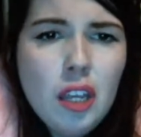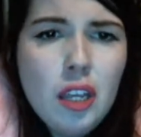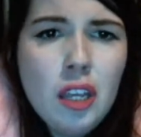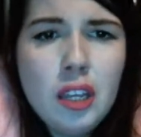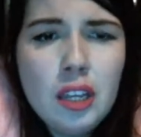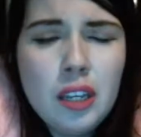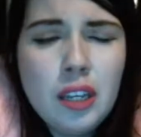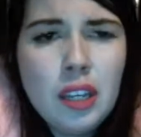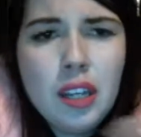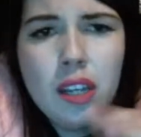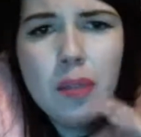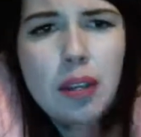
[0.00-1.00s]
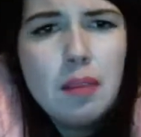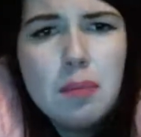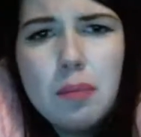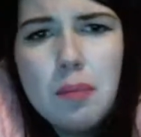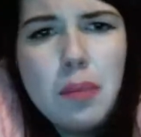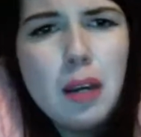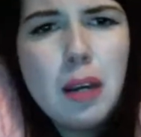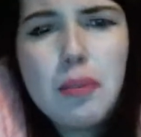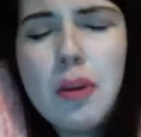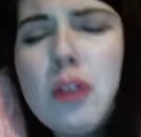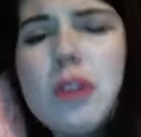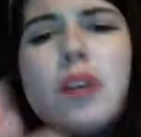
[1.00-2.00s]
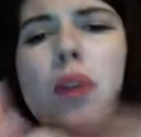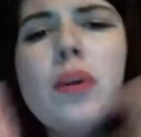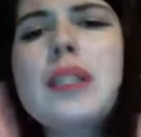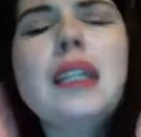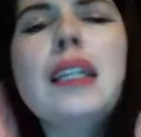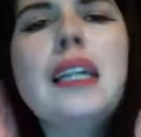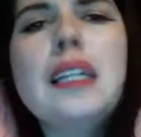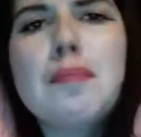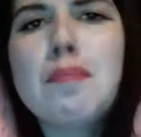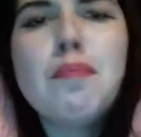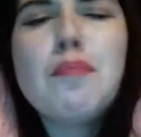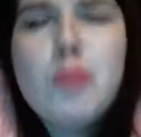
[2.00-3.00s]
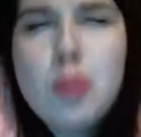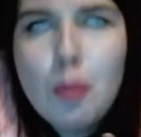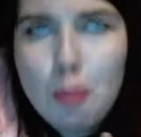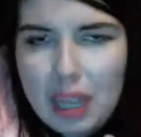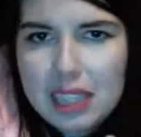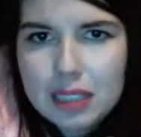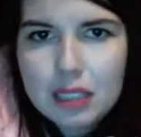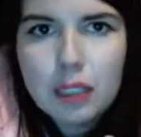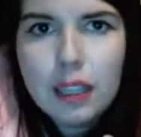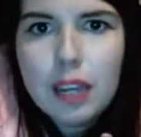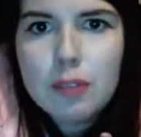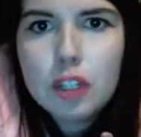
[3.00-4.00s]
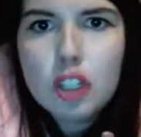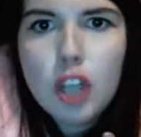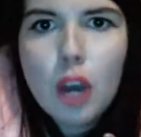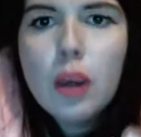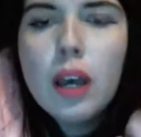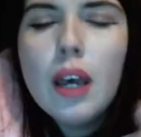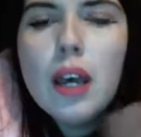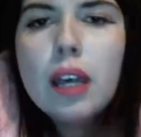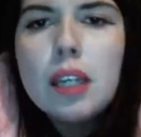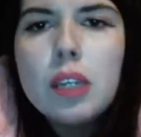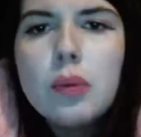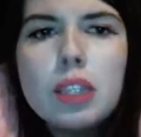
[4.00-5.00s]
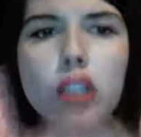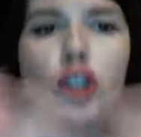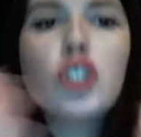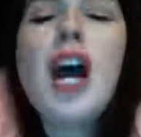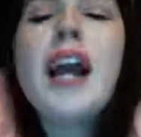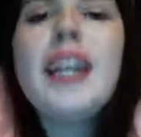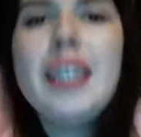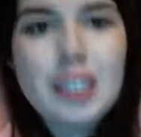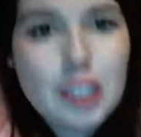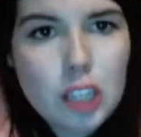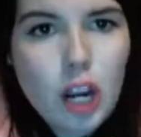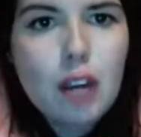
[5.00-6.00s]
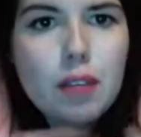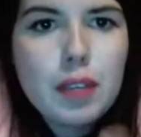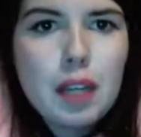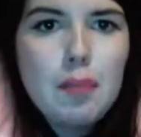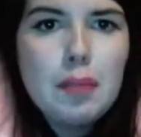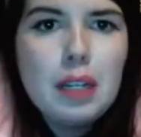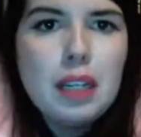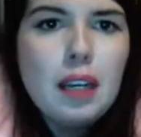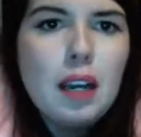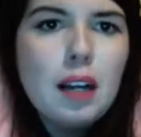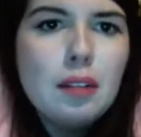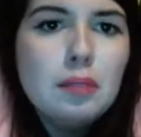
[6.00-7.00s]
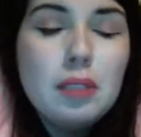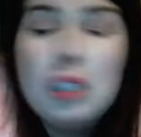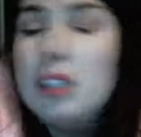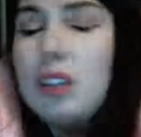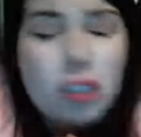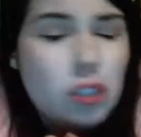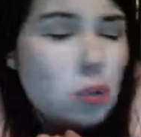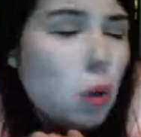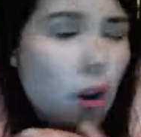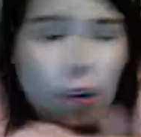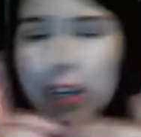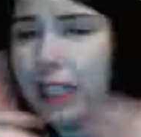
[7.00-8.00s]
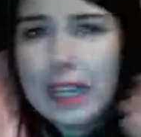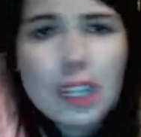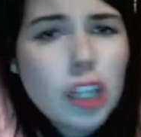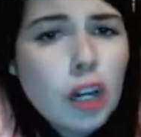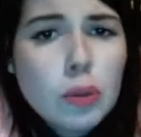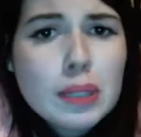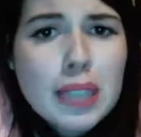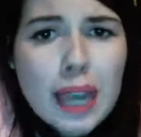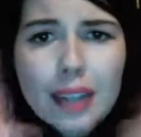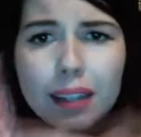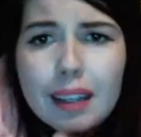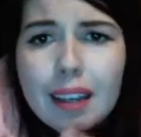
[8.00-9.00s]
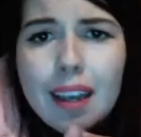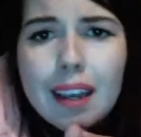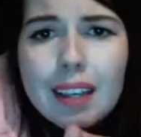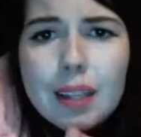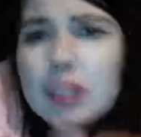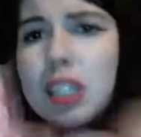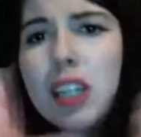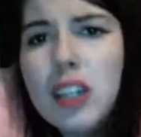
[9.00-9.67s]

know. Anyway, Brody was always the lead in basically every show. He was the shining star of the company. He'd also already let it go to his head. He was